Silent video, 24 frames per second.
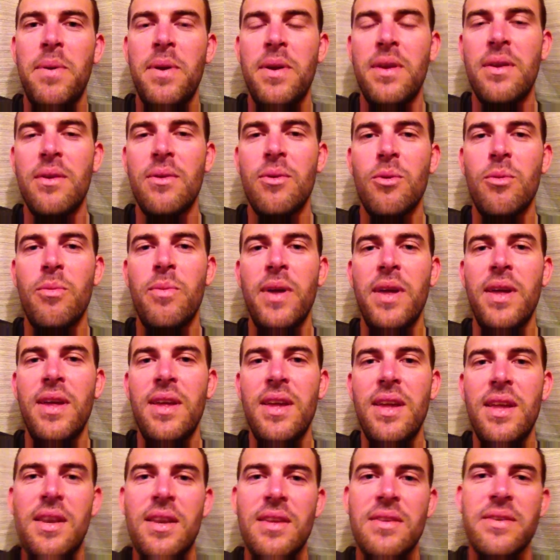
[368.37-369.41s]
and it'll be
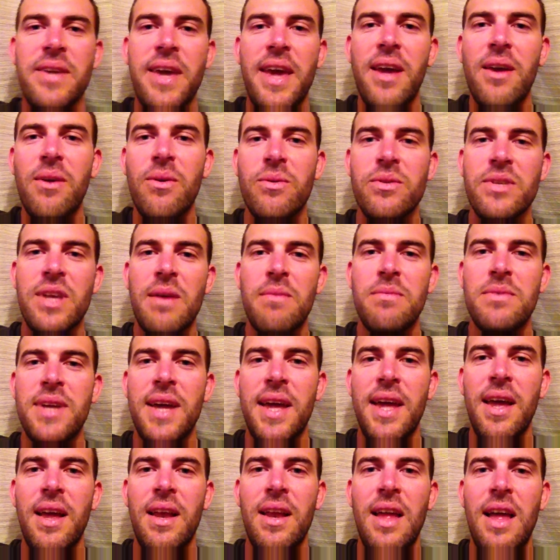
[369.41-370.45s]
getting its hackles up,
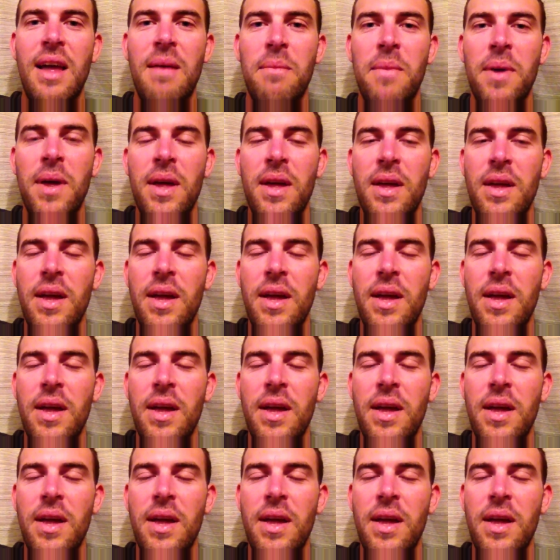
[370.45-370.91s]
tail up.